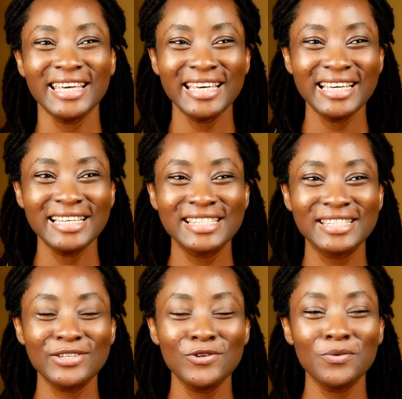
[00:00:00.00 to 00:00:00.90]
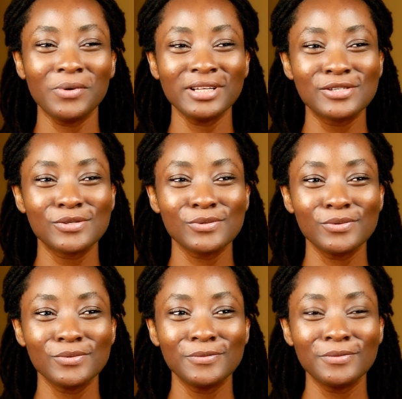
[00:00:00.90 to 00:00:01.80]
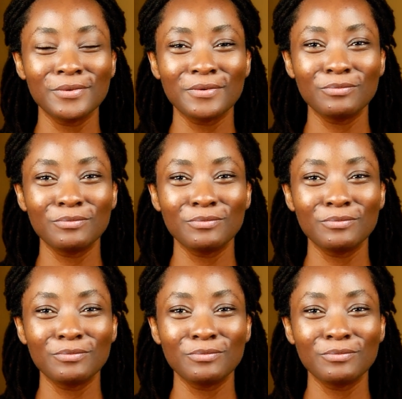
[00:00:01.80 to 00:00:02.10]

is you want to